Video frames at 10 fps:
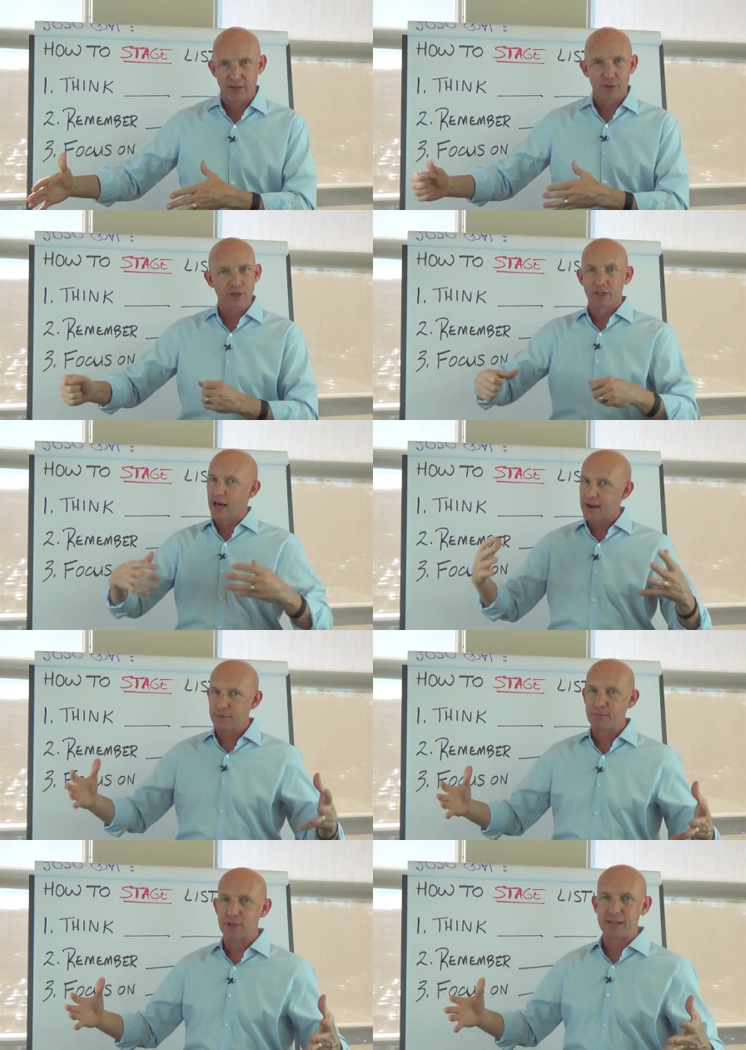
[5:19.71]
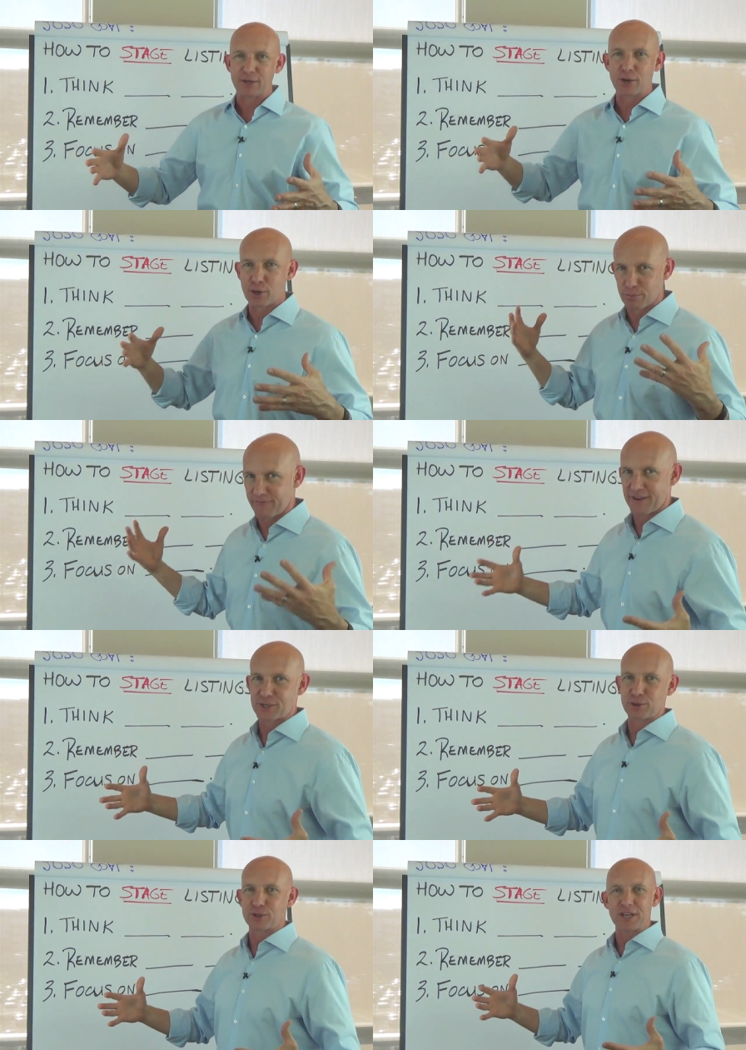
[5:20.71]
There's a lot of people out there that are
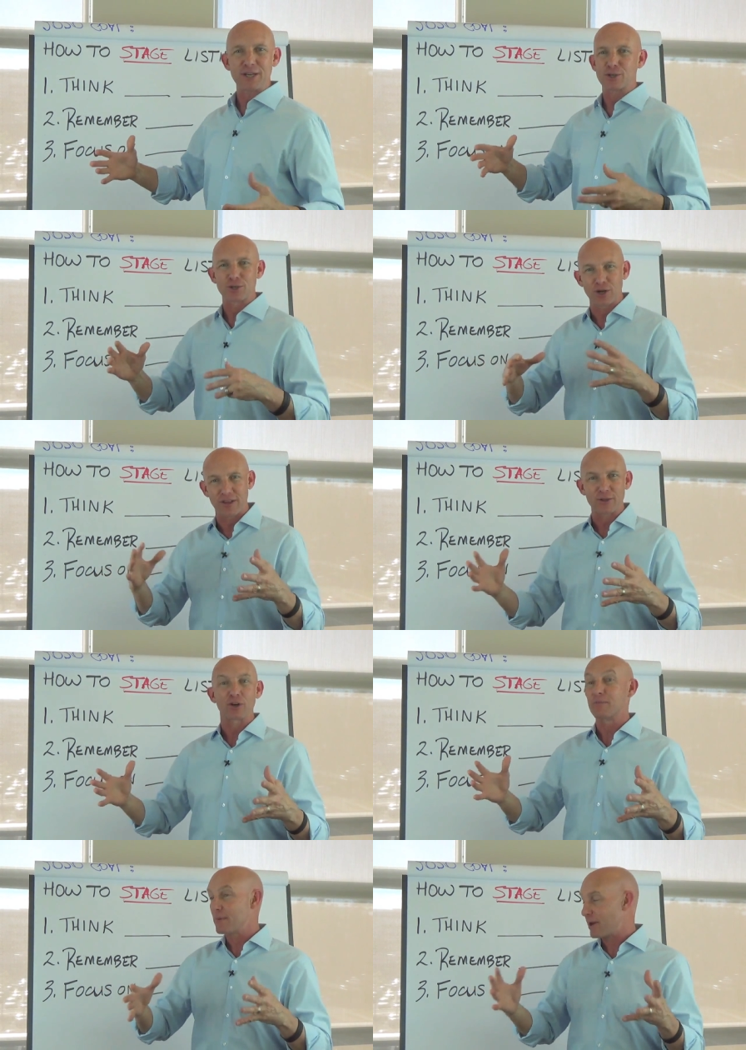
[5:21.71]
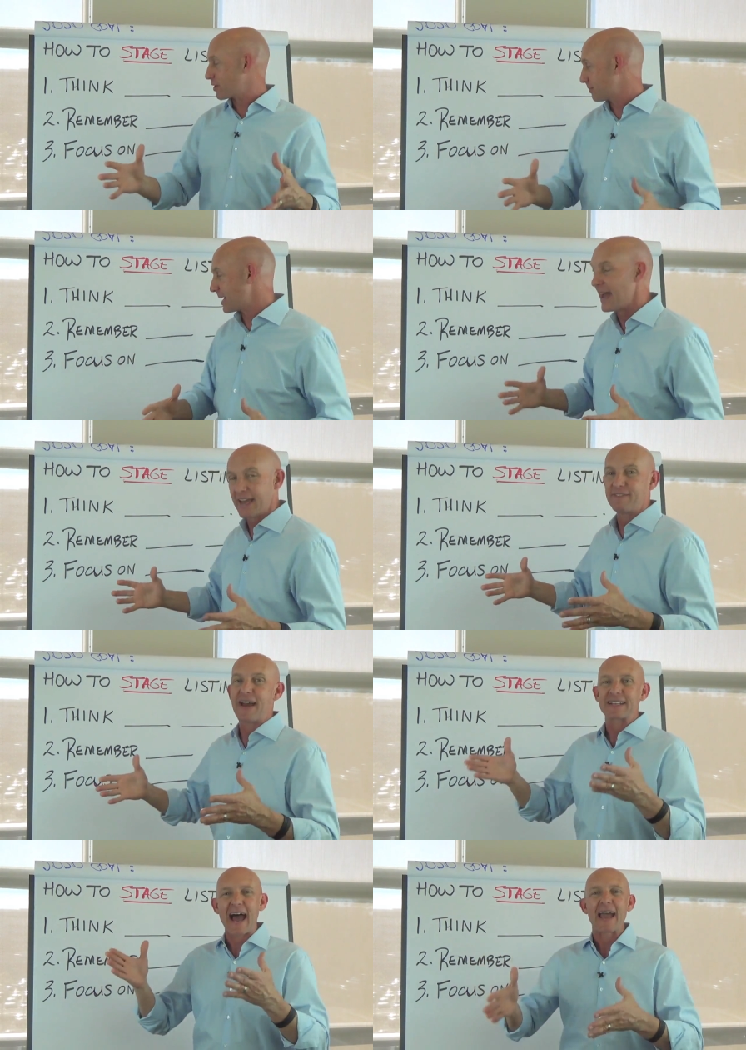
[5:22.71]
professional stagers and all that. They're going to be better than me. In
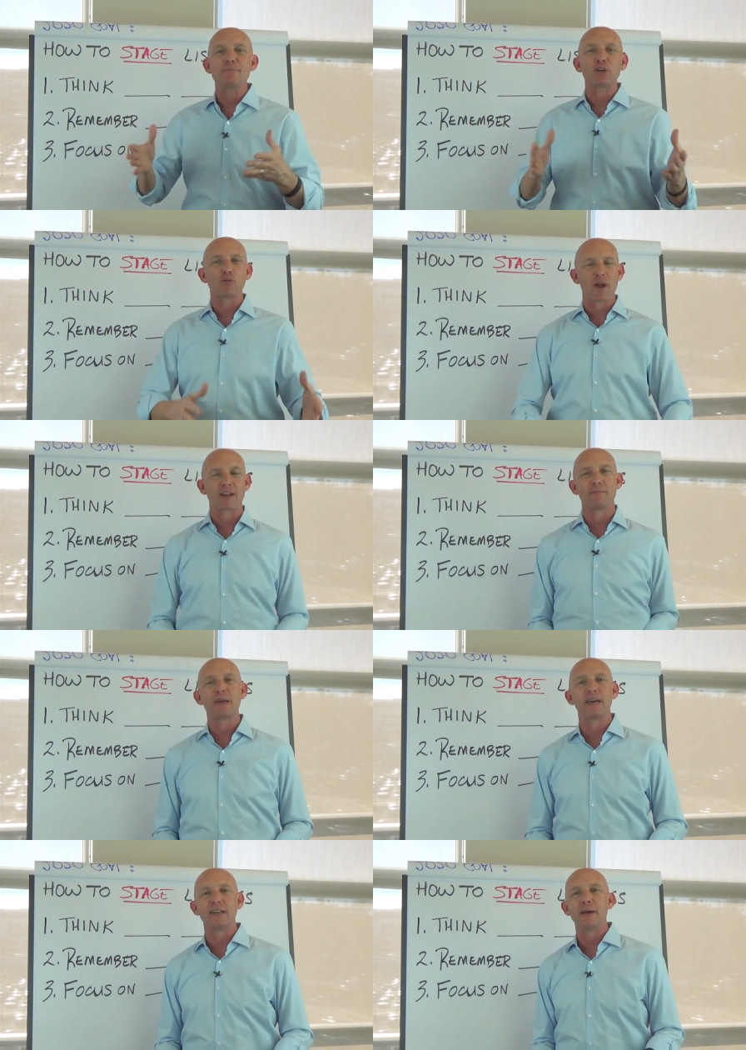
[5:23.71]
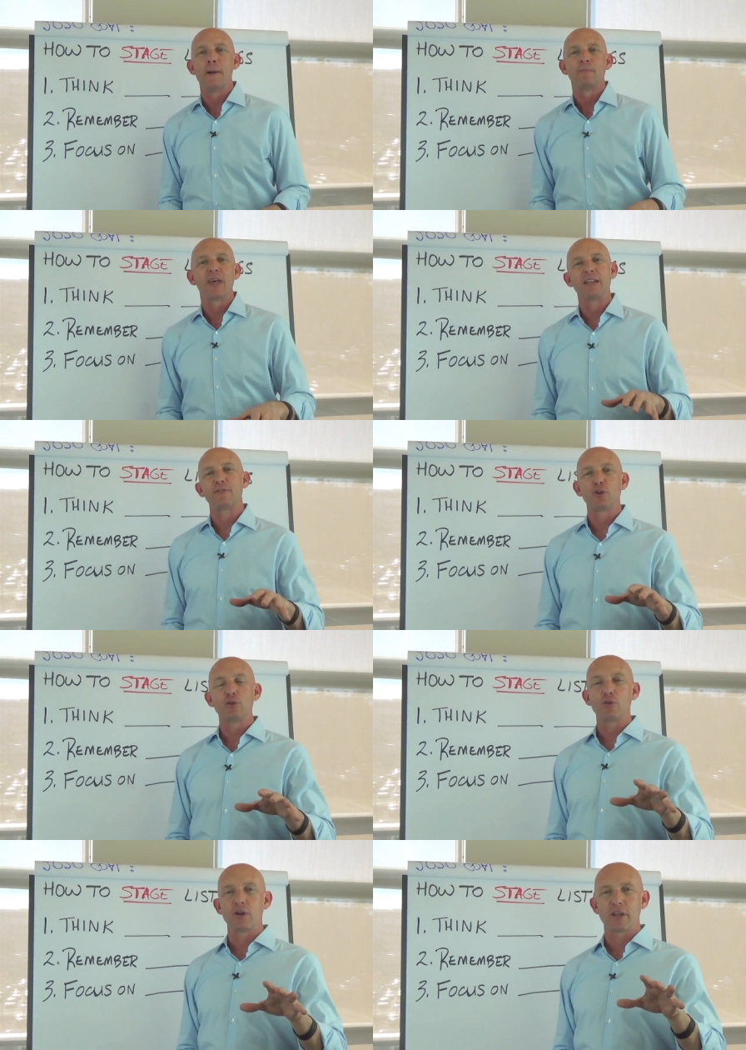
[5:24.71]
fact, I'm going to recommend that if you're
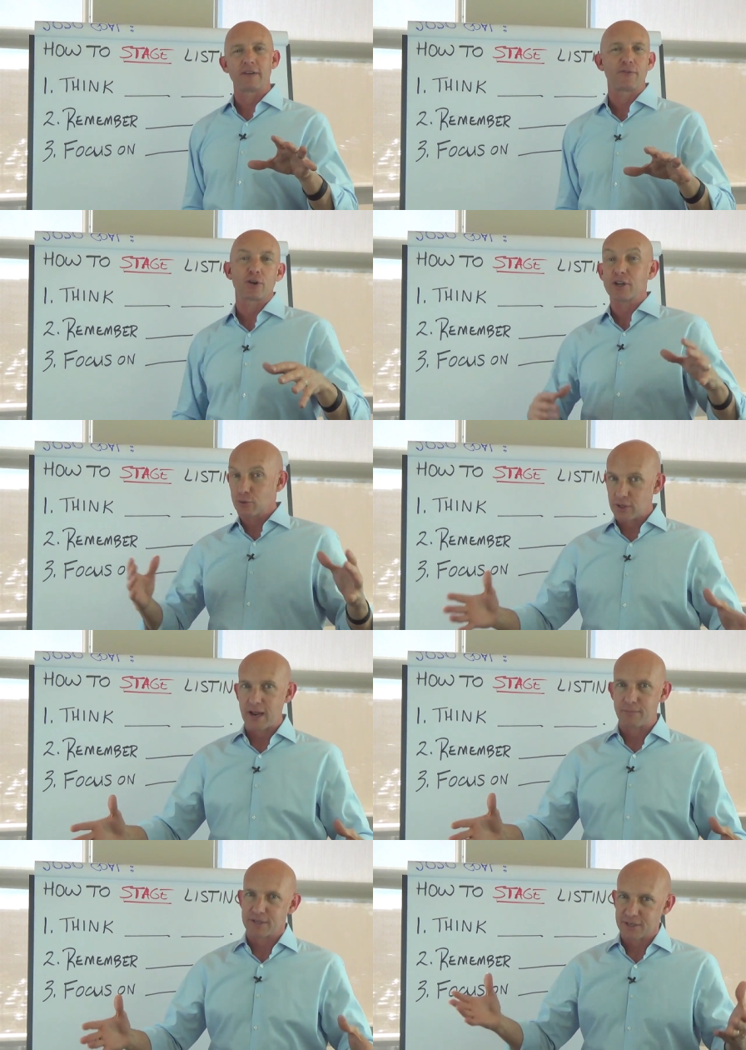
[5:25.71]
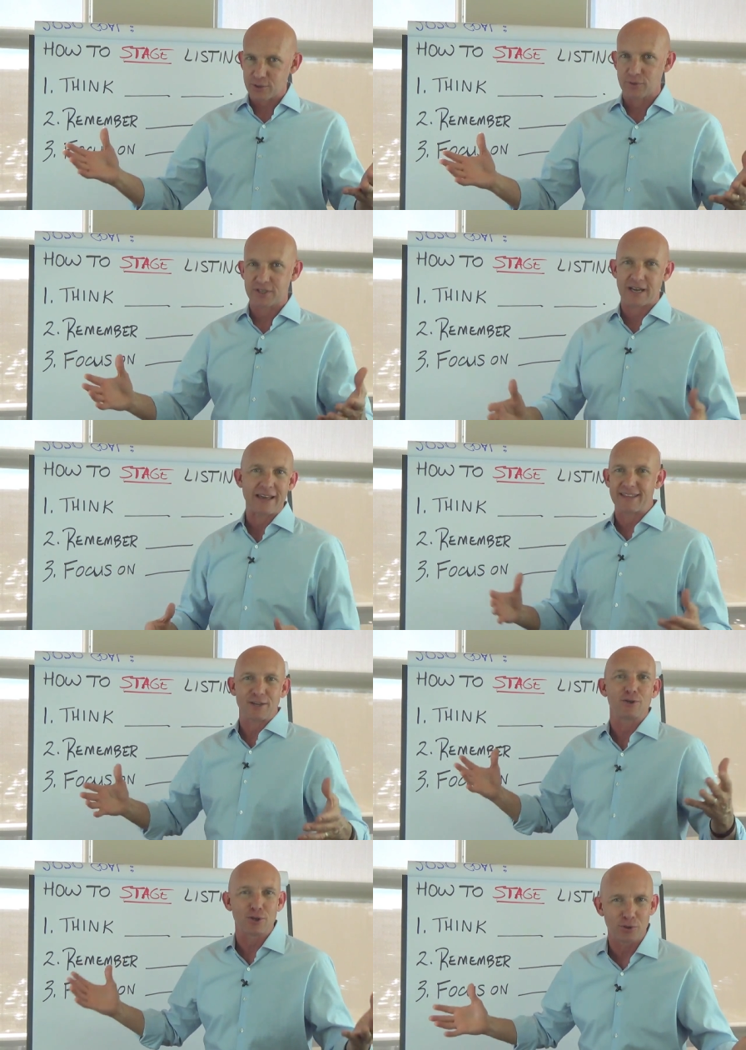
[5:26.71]
going to do a lot of business, which I
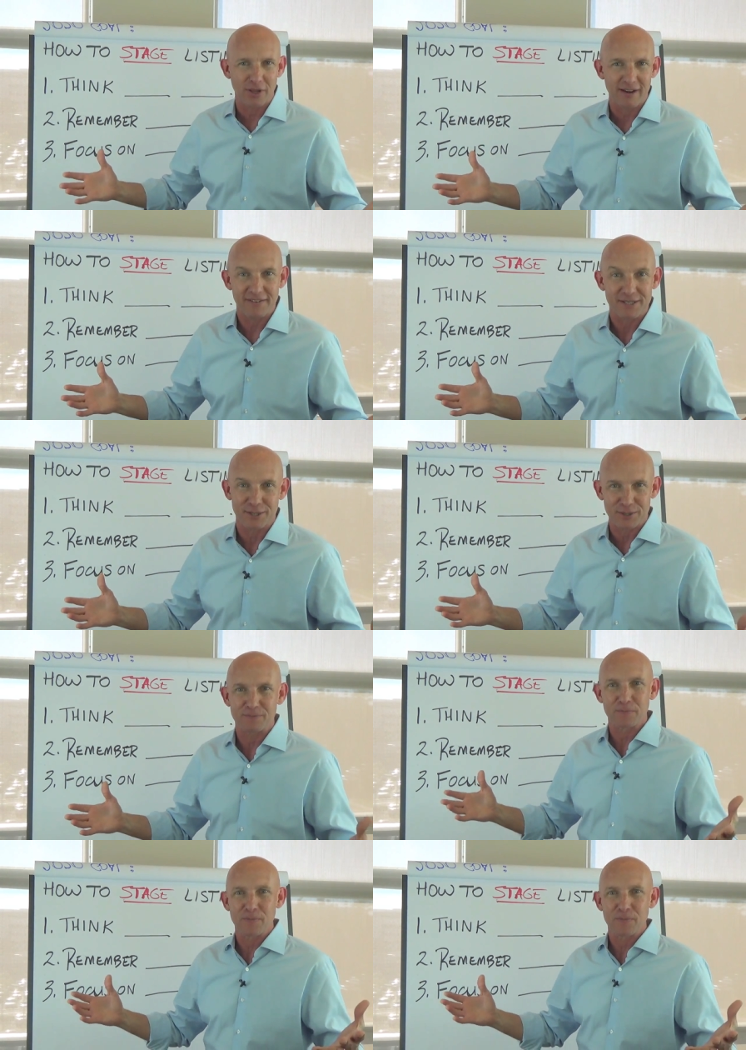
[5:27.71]
think you should do a lot of business,